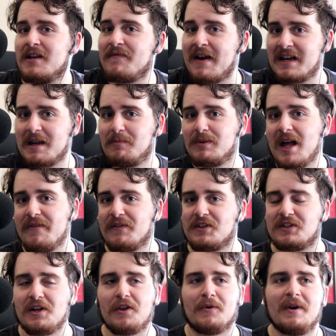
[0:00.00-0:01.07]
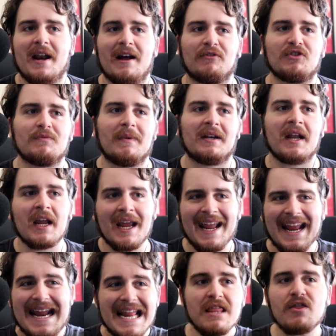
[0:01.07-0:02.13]
of Andy Blevins, another announcement
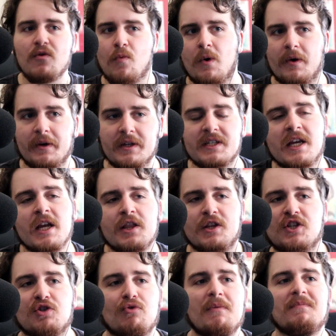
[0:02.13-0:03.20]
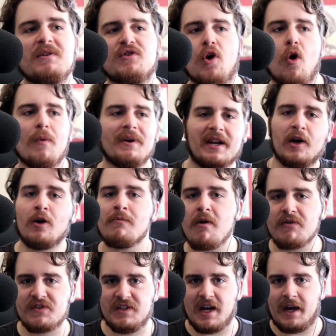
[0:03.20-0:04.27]
in the works. The script is already
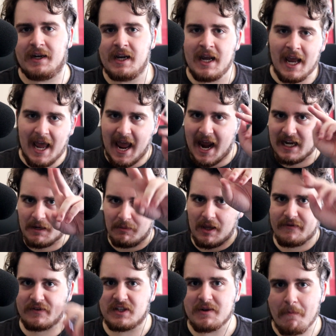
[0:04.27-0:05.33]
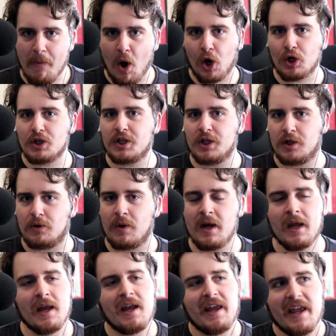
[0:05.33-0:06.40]
almost done. Andy Blevins Part 2.
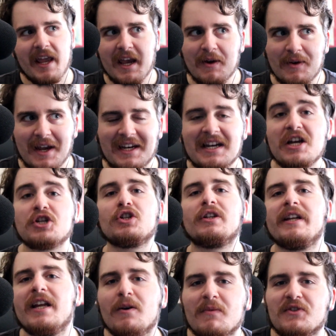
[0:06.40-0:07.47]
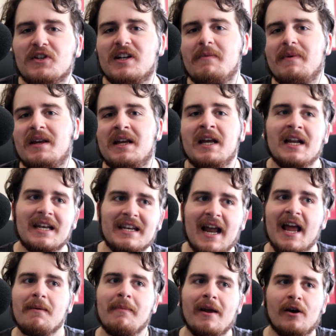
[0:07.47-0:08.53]
Initially, it was going to be
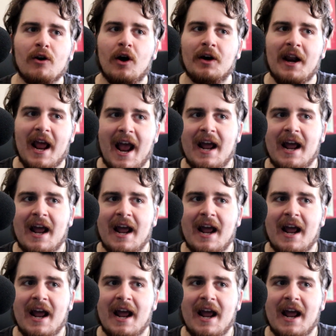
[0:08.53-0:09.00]
Nightmare on...